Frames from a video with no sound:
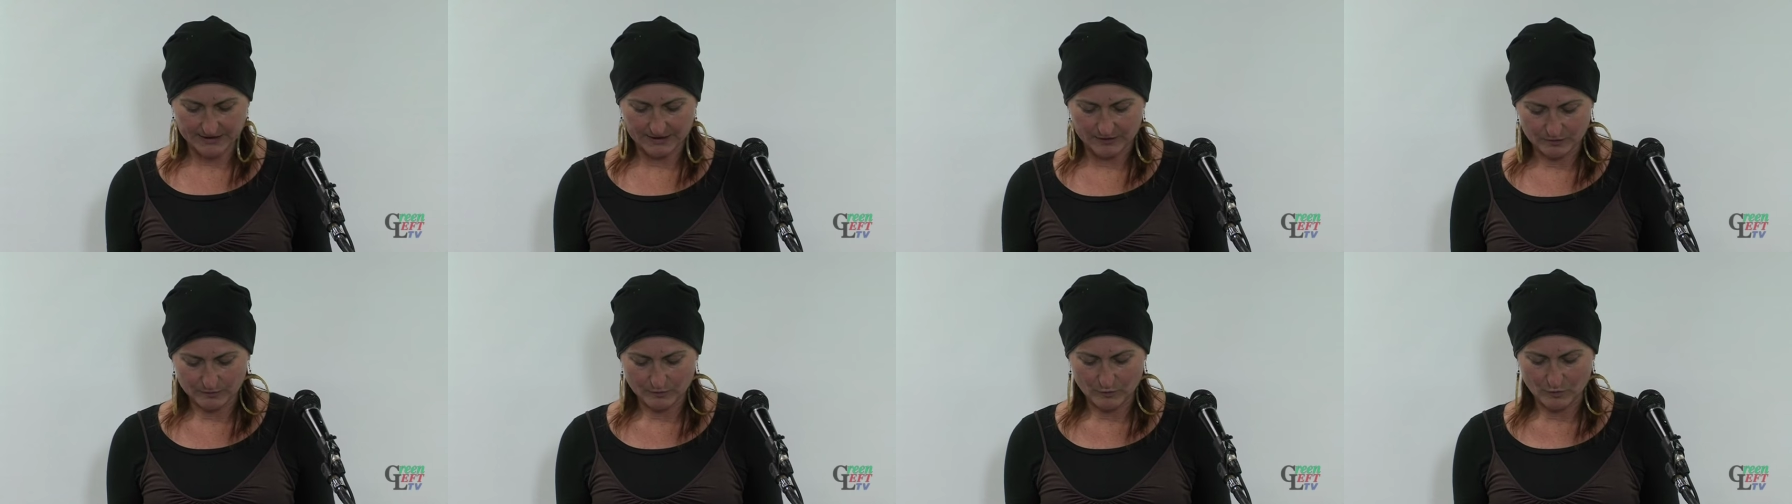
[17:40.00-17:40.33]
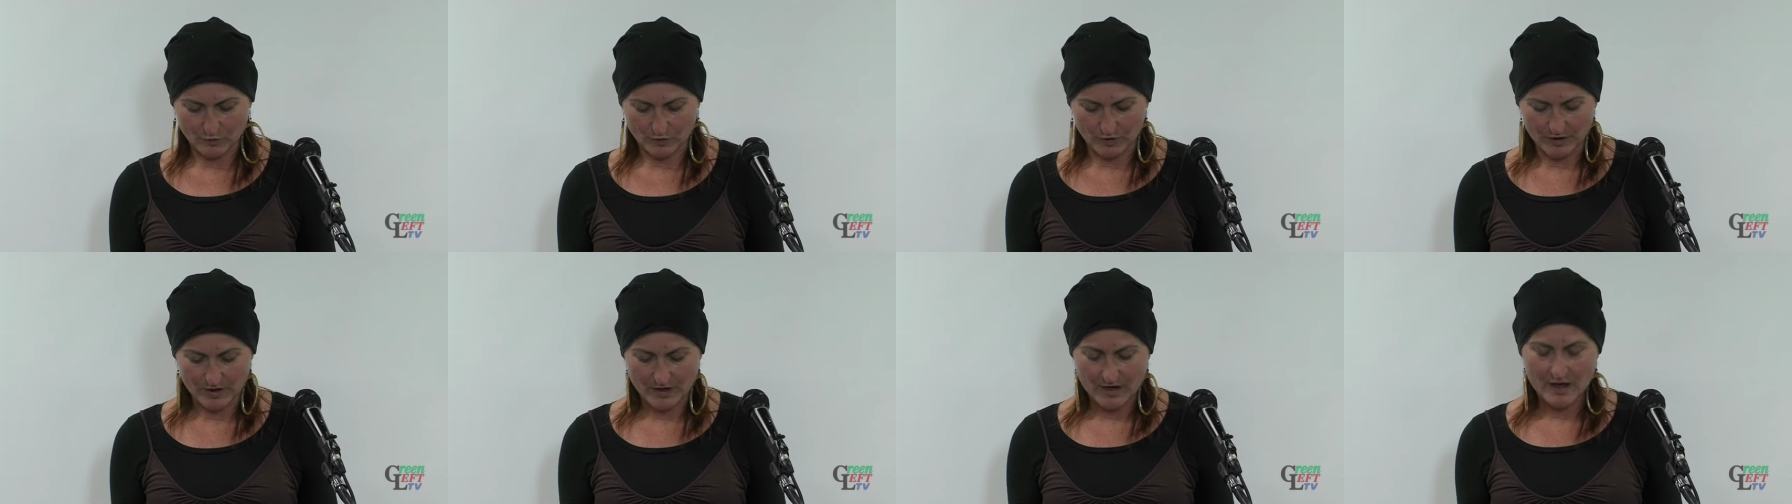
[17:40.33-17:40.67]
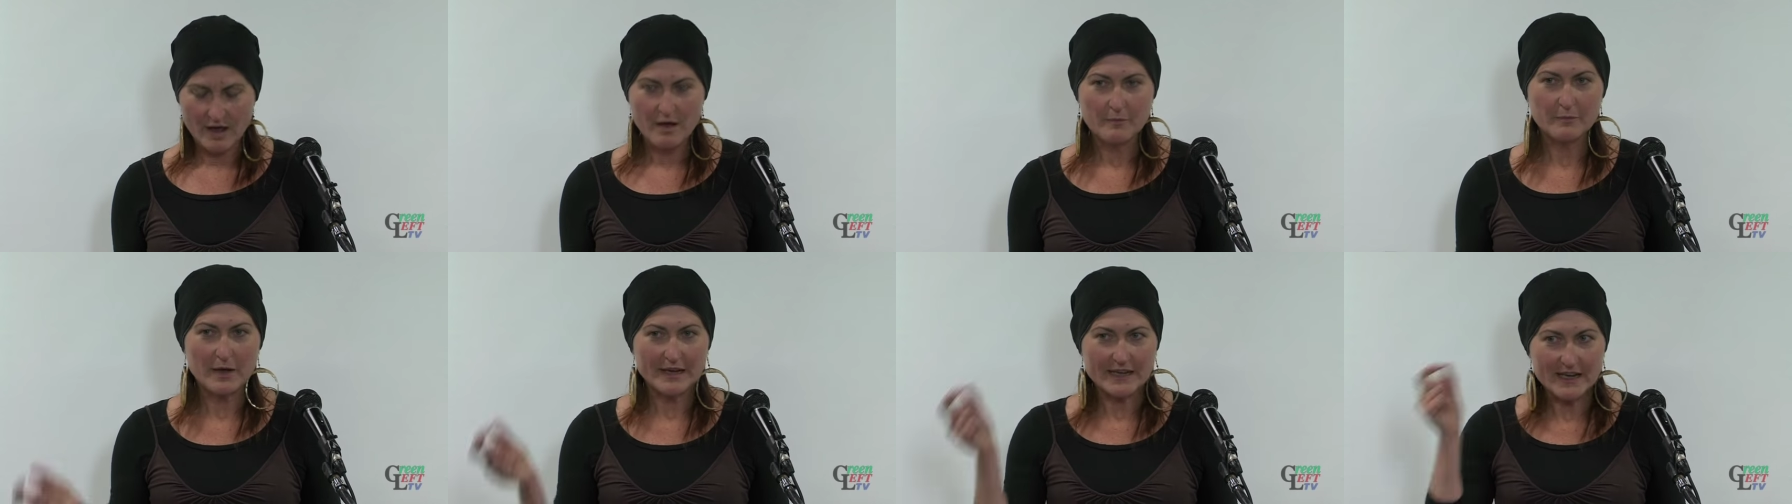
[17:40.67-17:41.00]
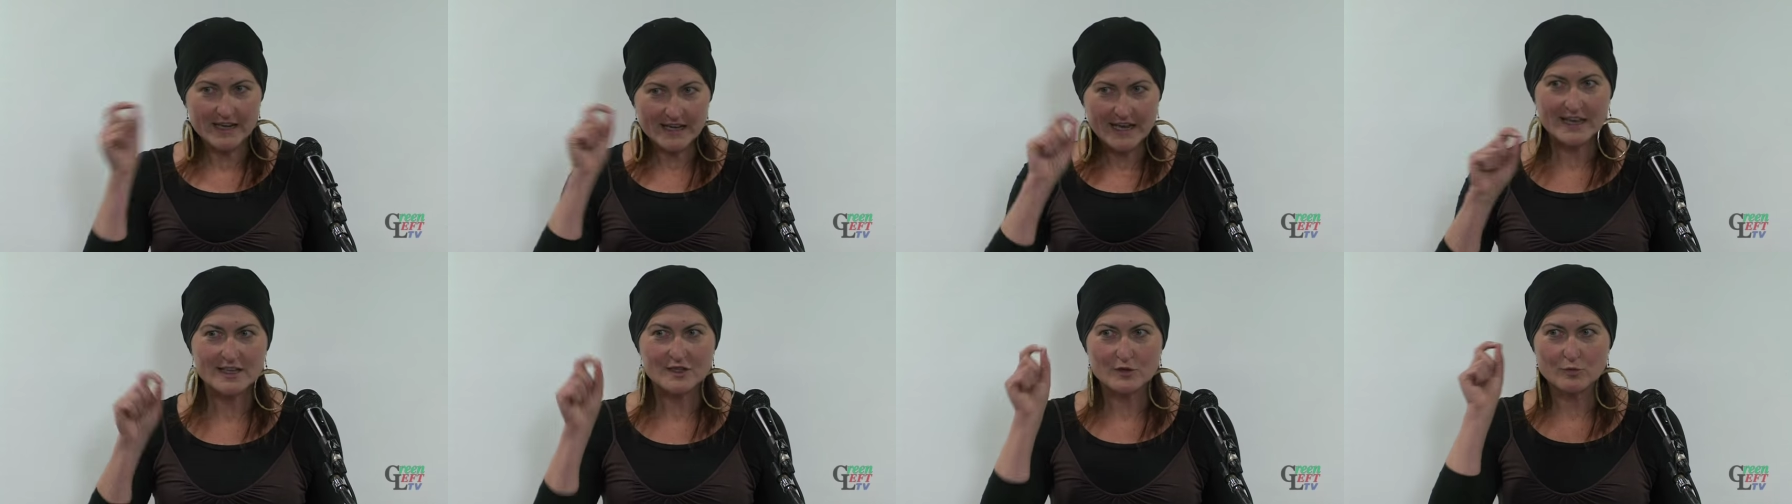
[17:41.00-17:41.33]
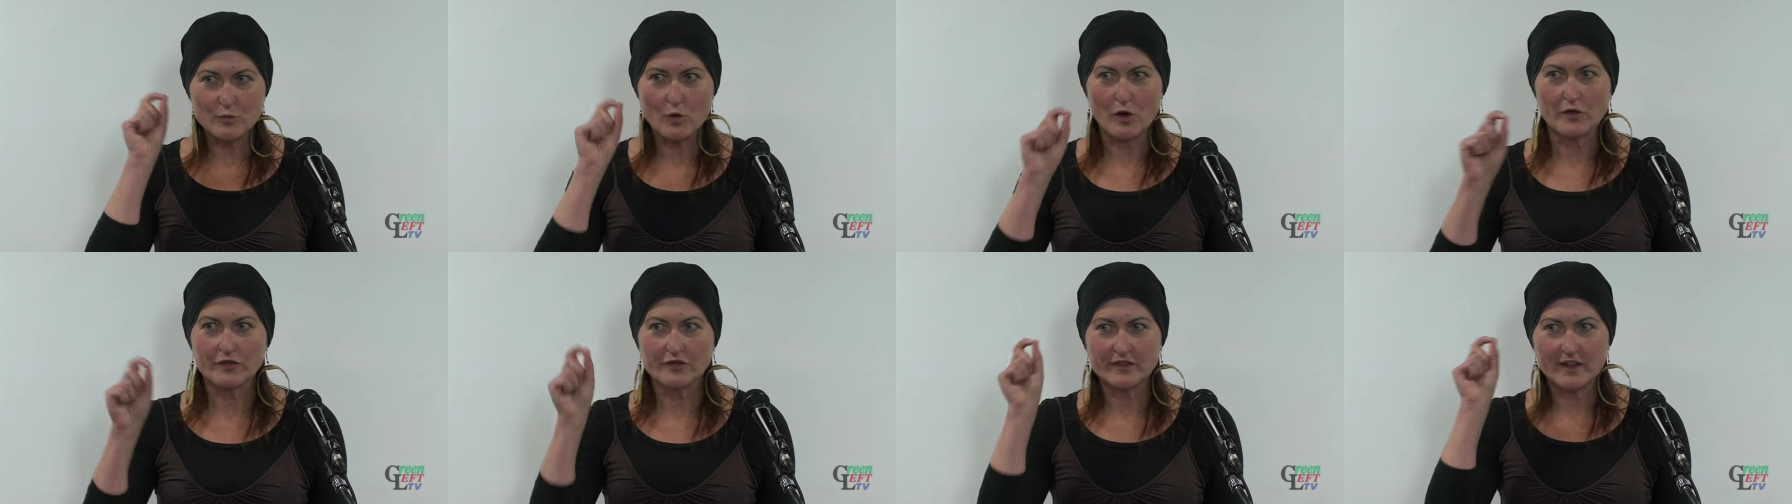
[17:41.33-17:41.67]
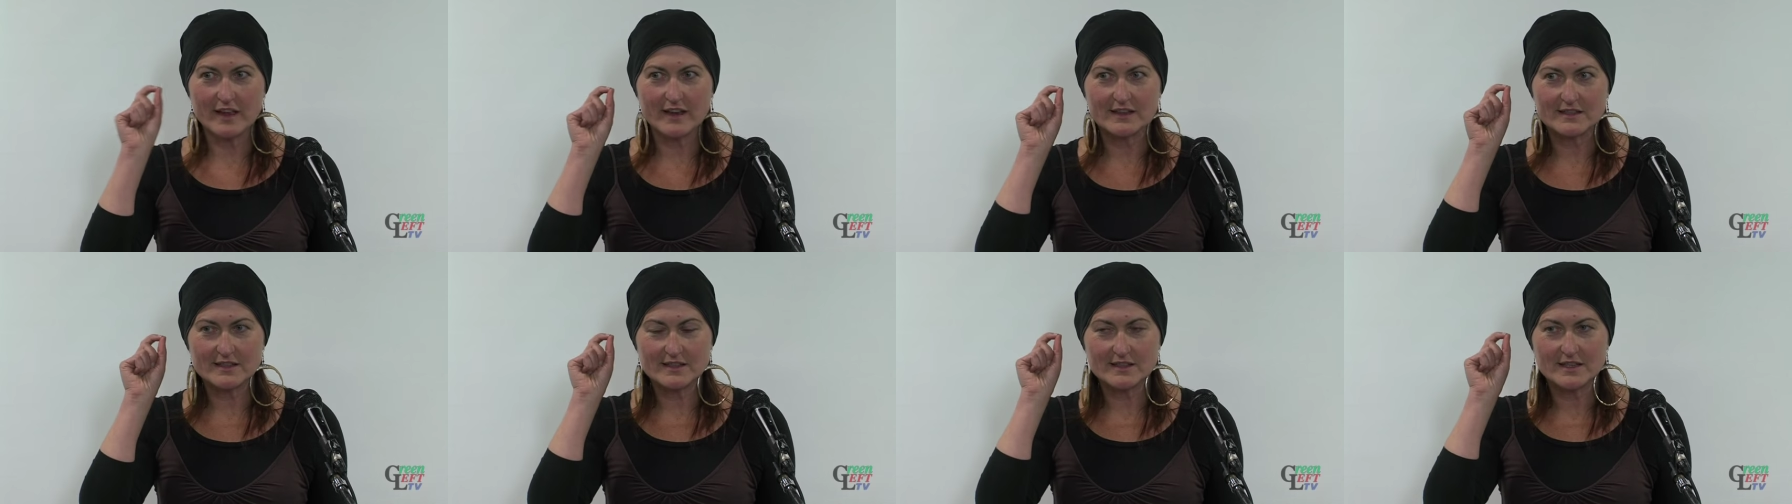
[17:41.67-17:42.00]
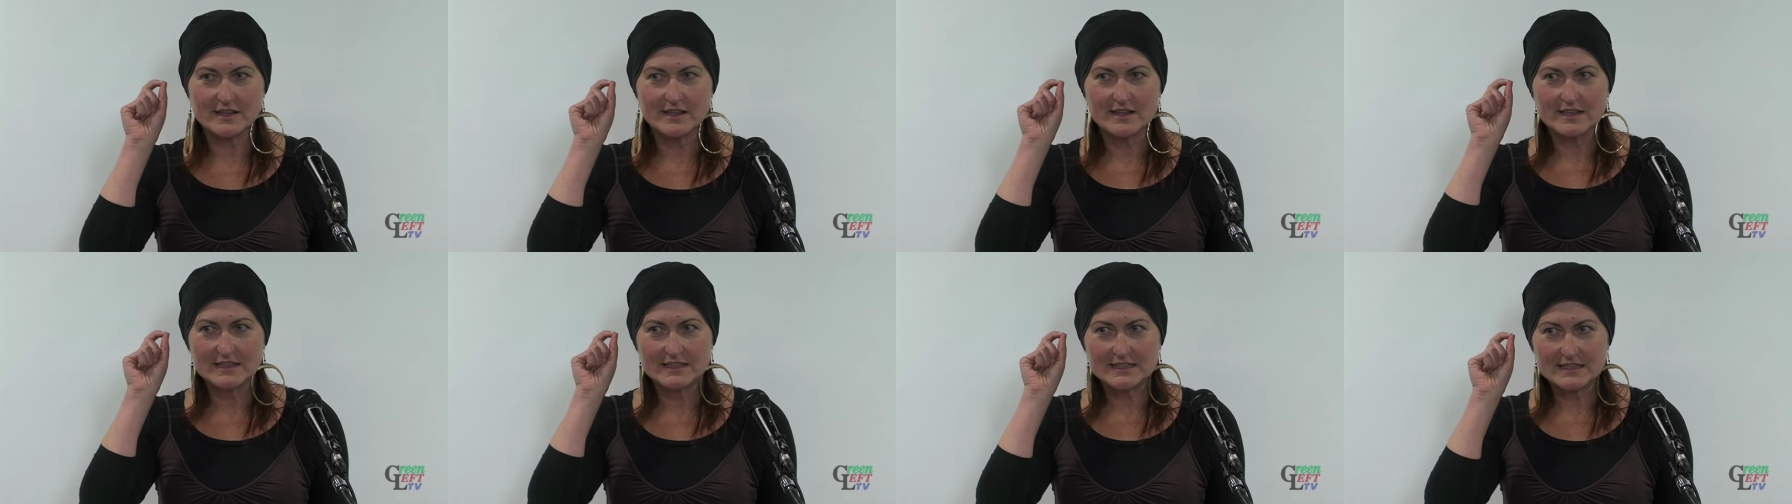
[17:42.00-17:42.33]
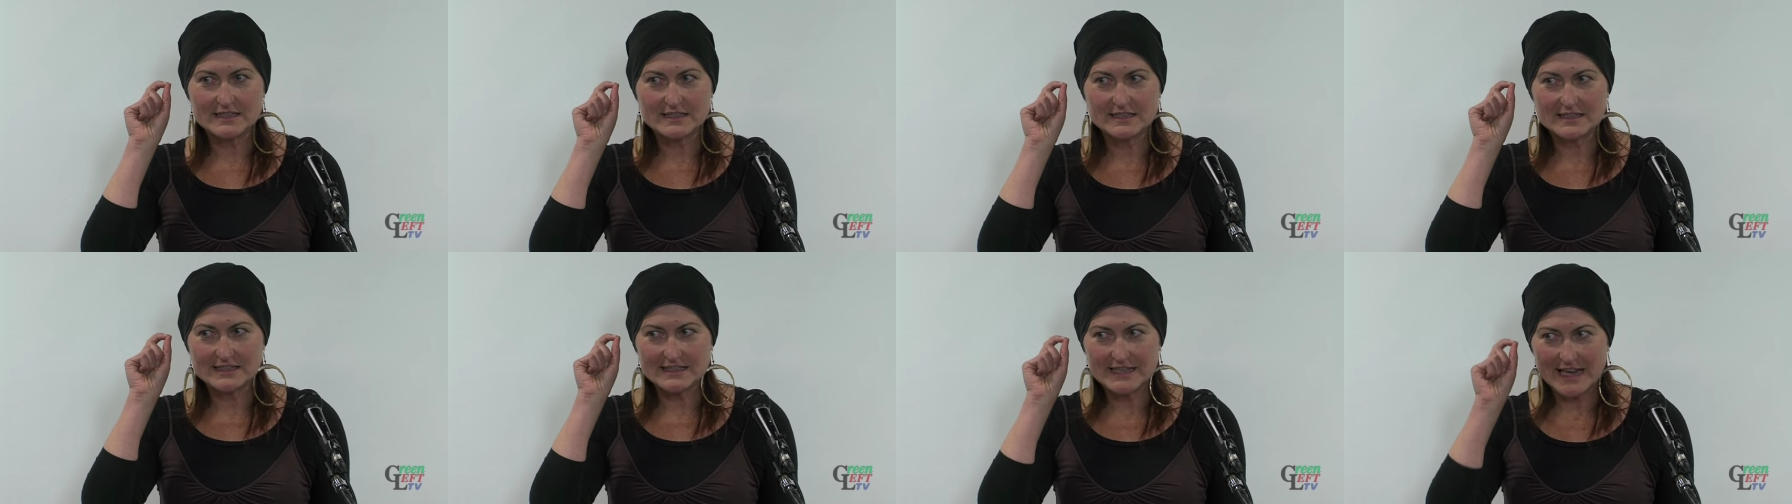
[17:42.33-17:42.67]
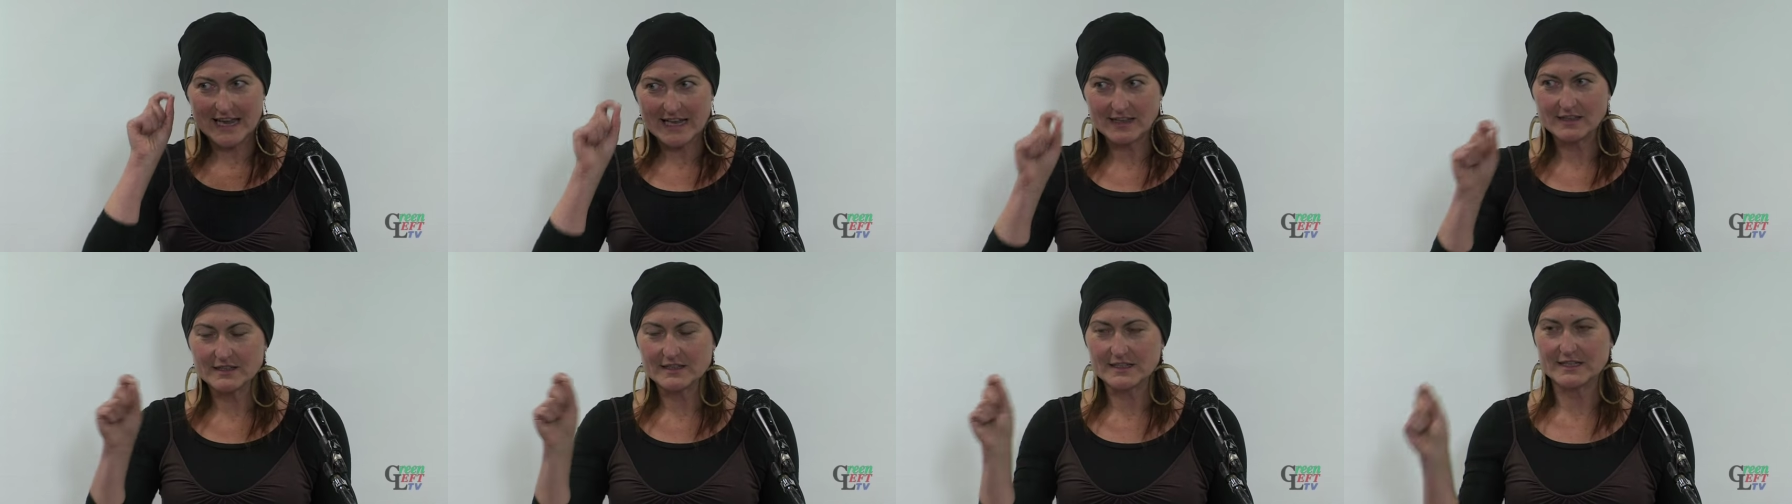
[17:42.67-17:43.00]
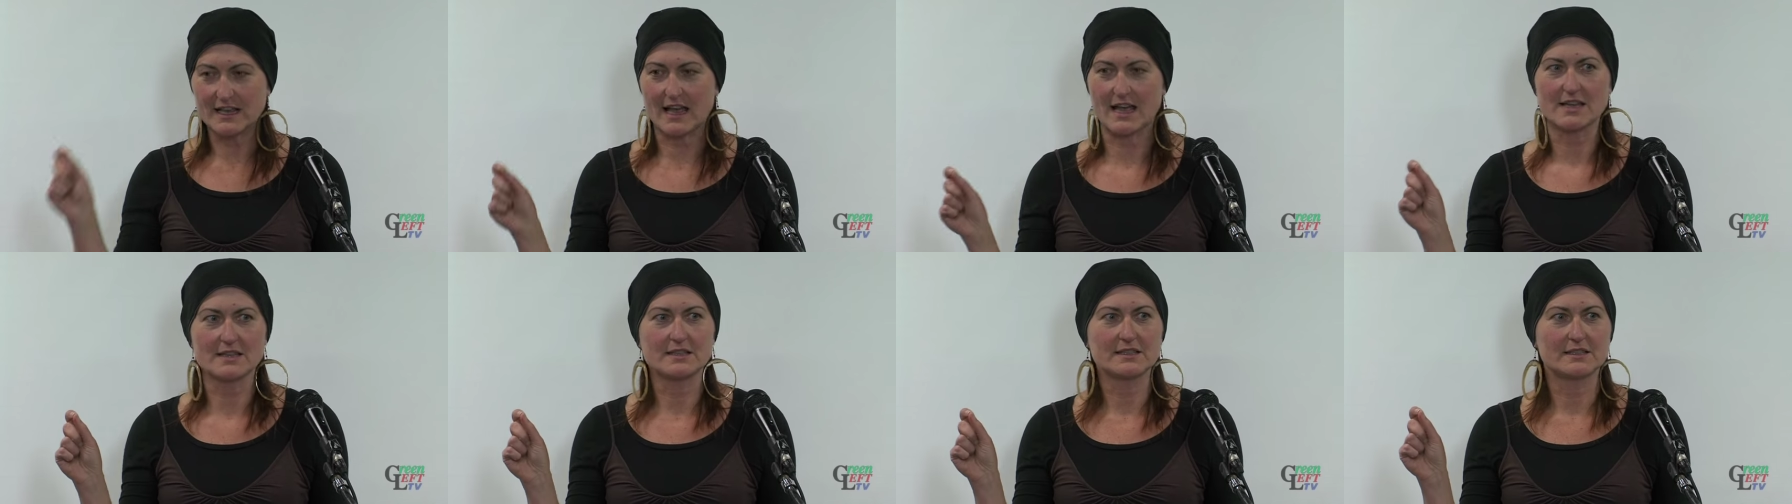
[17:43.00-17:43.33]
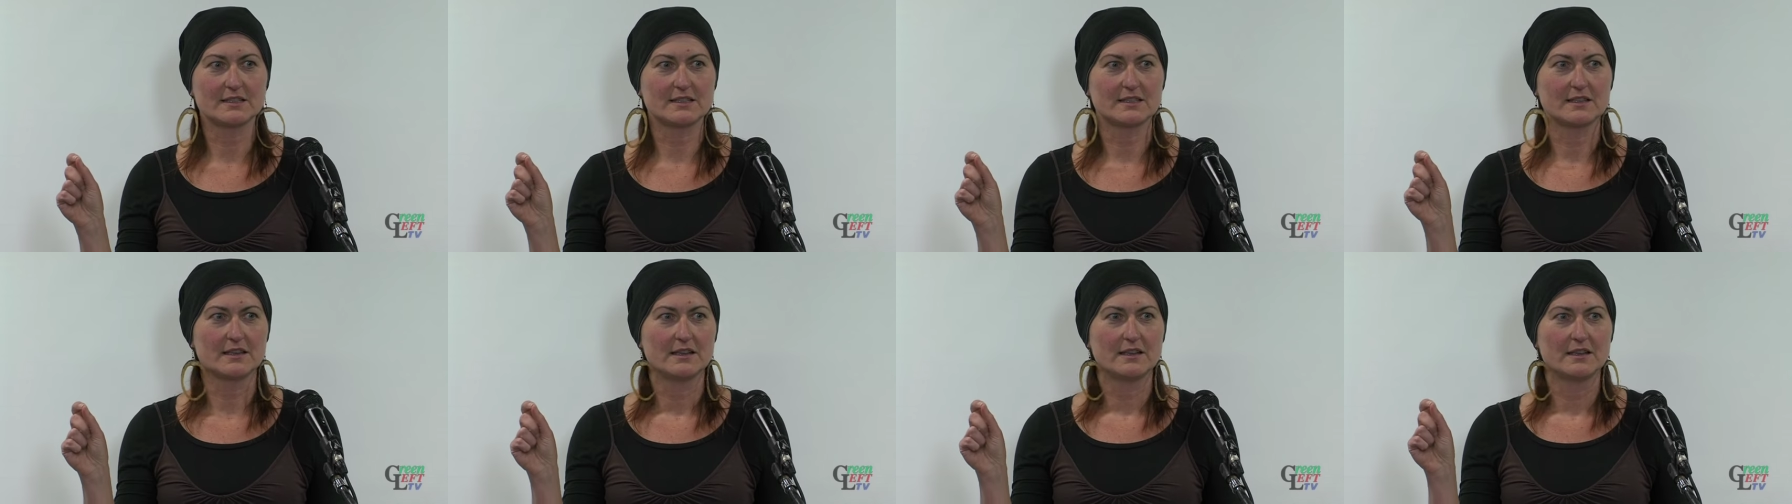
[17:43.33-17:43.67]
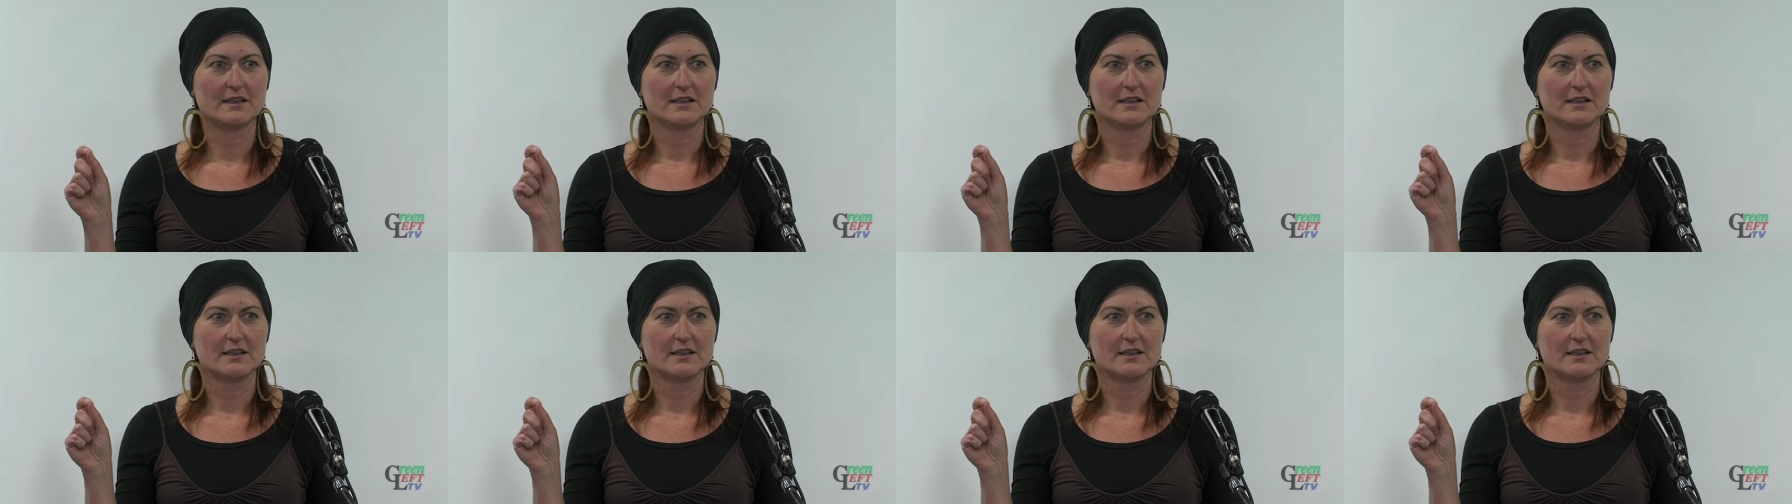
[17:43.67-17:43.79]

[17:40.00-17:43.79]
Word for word: a lot more. But I guess what that tells us